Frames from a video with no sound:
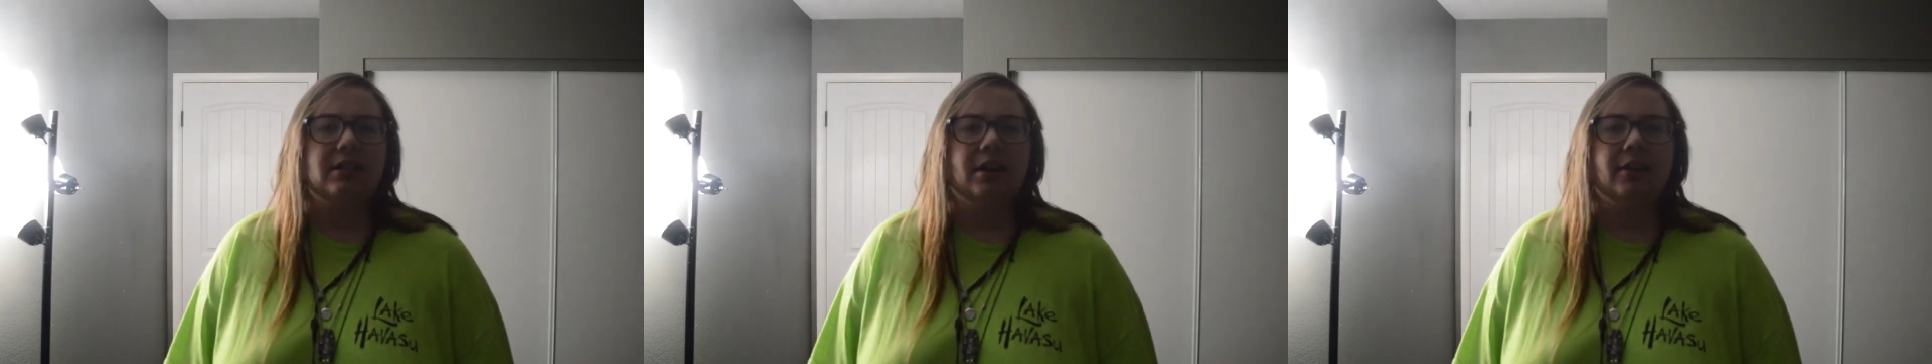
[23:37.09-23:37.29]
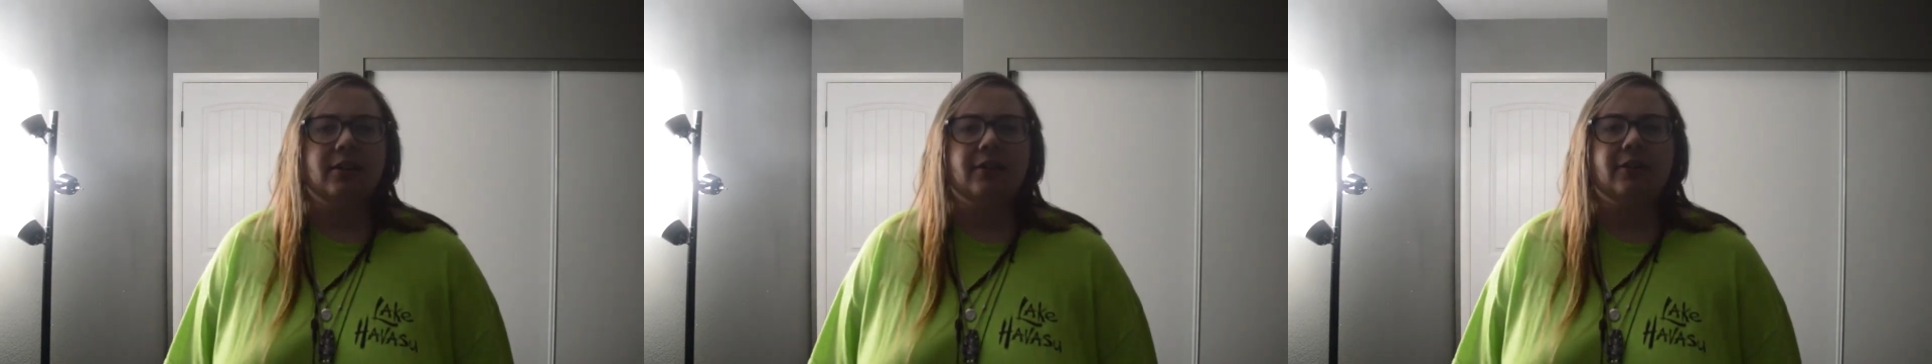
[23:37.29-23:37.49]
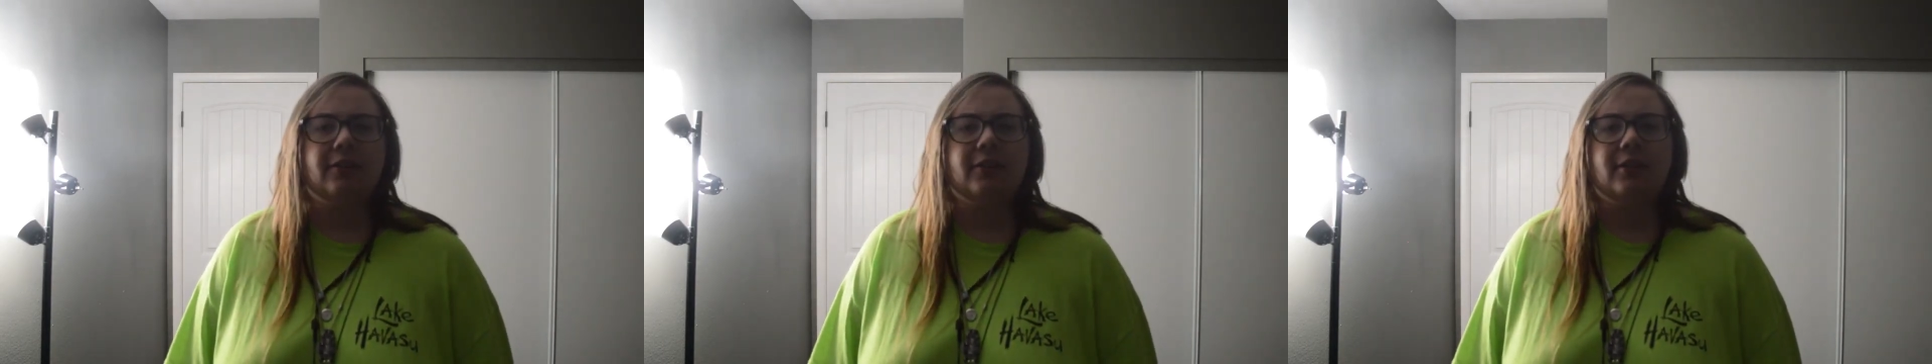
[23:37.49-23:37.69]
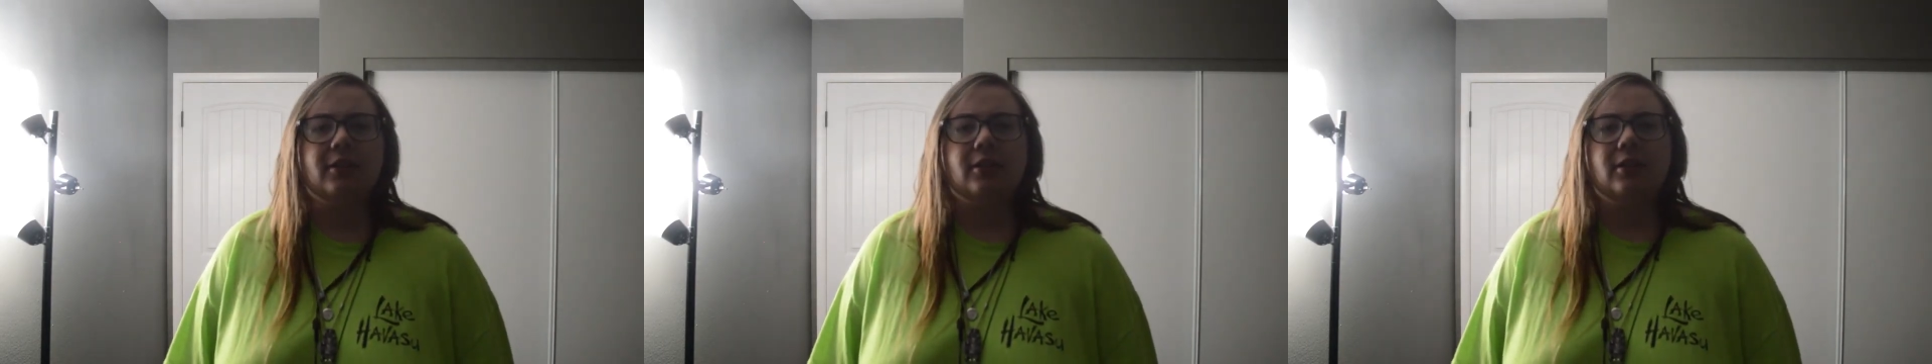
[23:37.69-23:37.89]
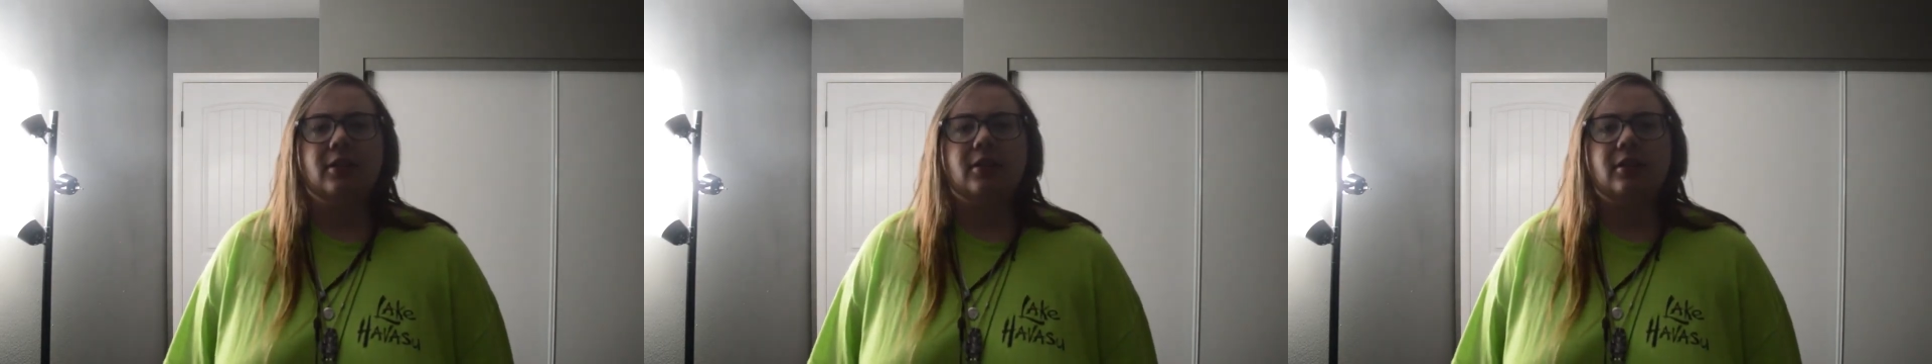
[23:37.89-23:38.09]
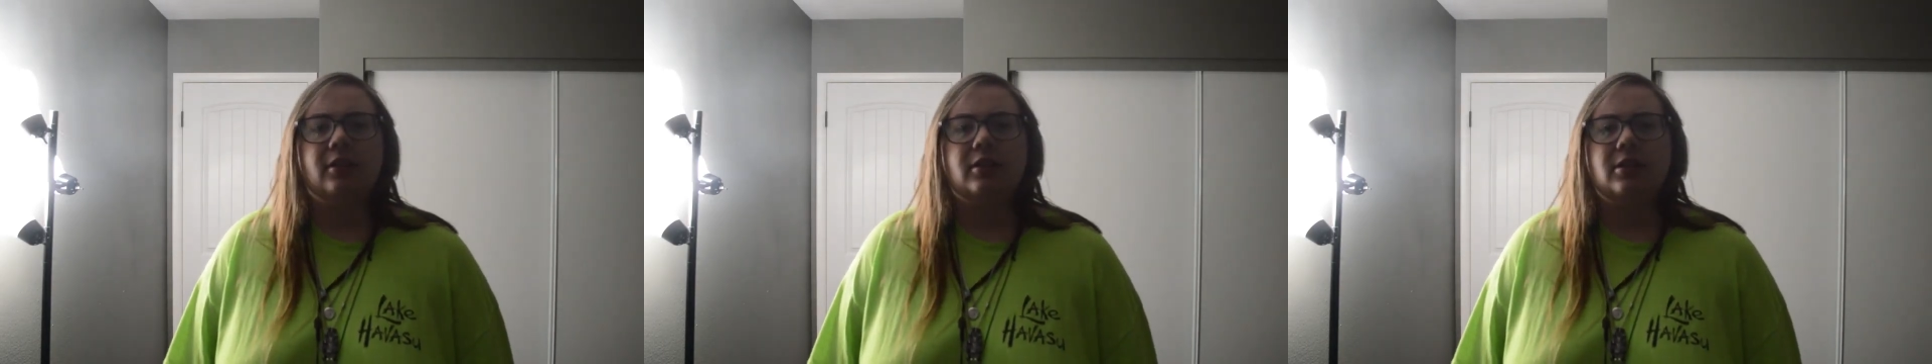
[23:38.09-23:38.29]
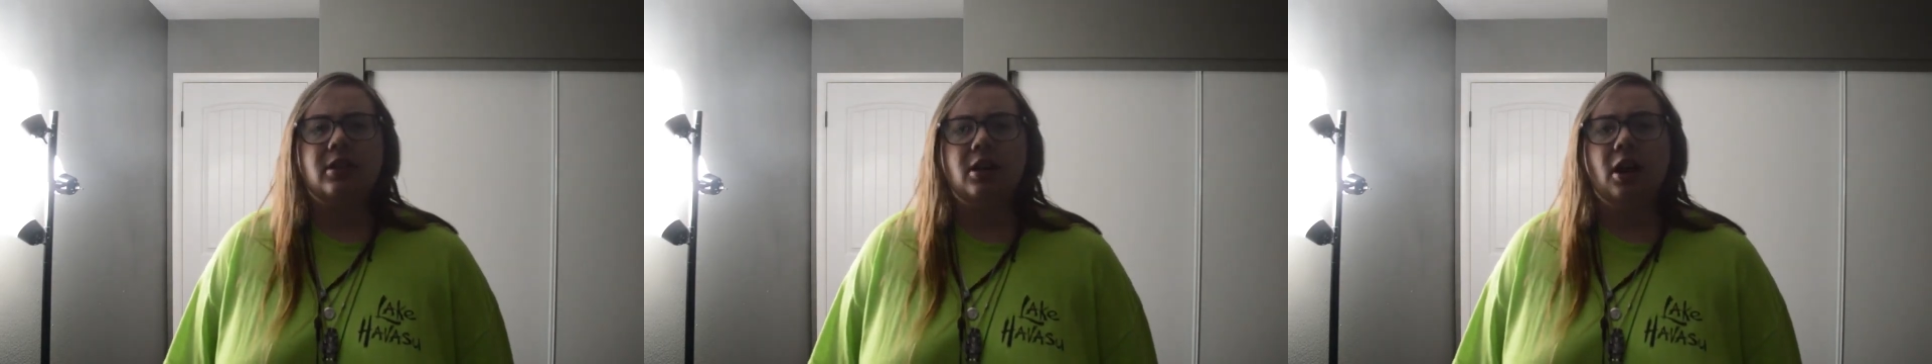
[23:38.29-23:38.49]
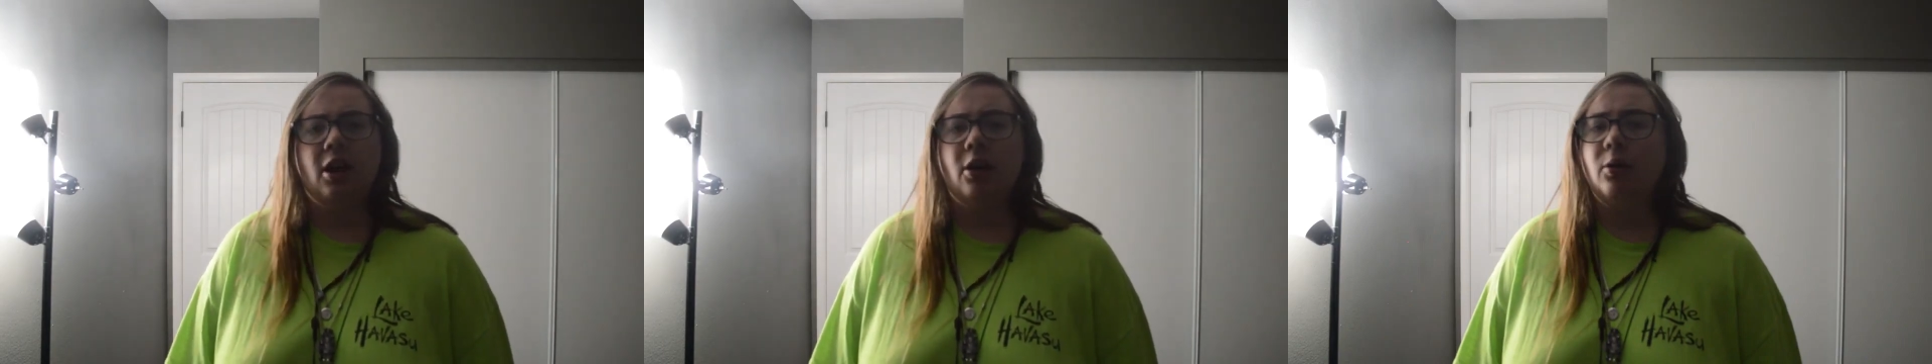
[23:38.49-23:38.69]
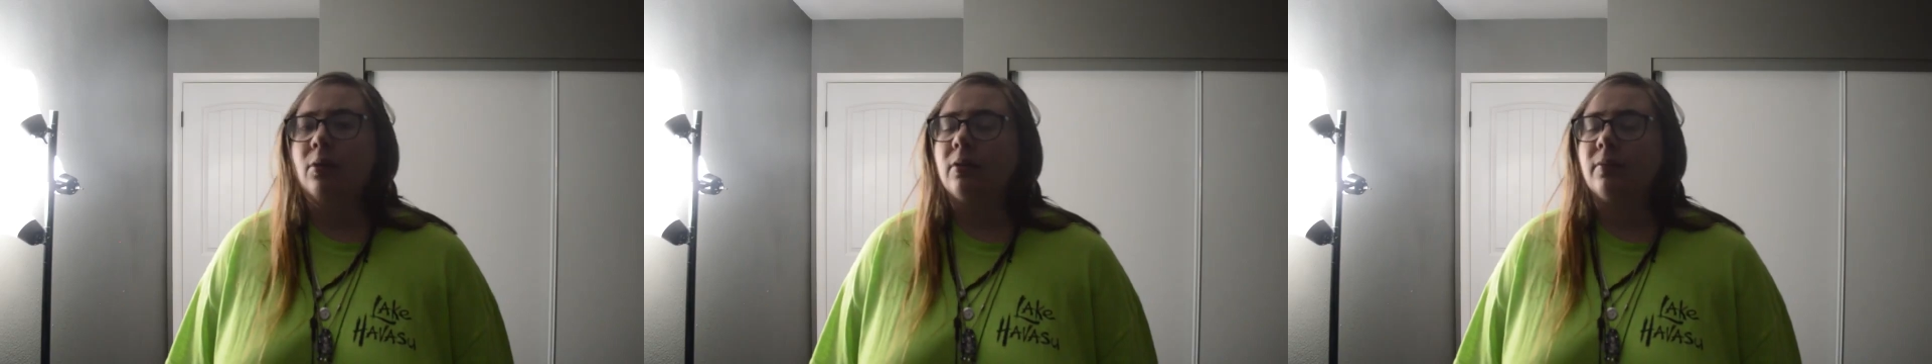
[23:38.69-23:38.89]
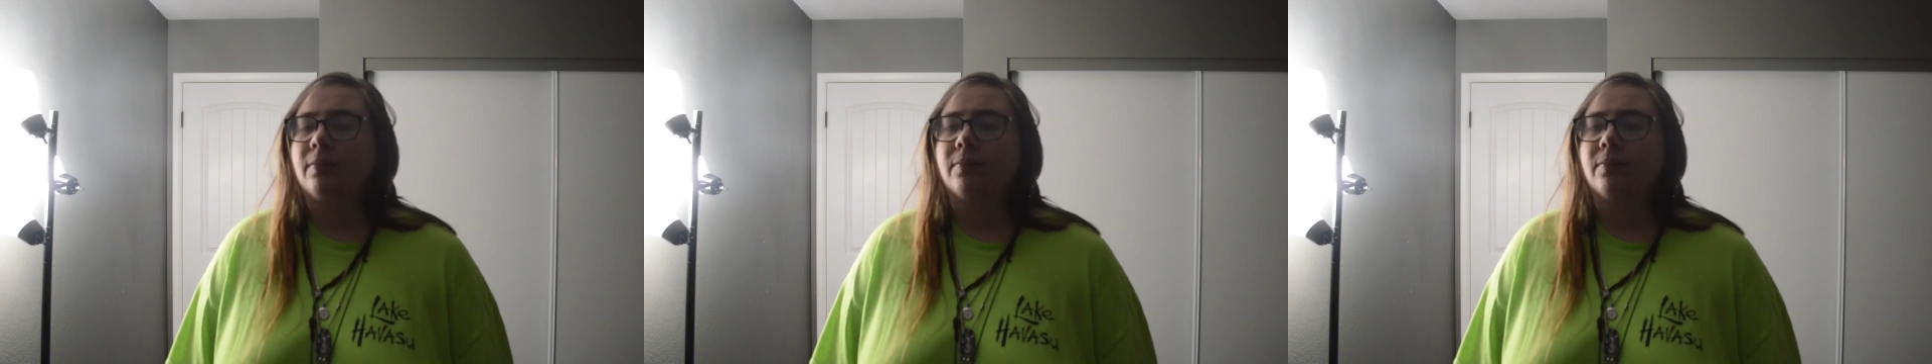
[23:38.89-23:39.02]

of, you know,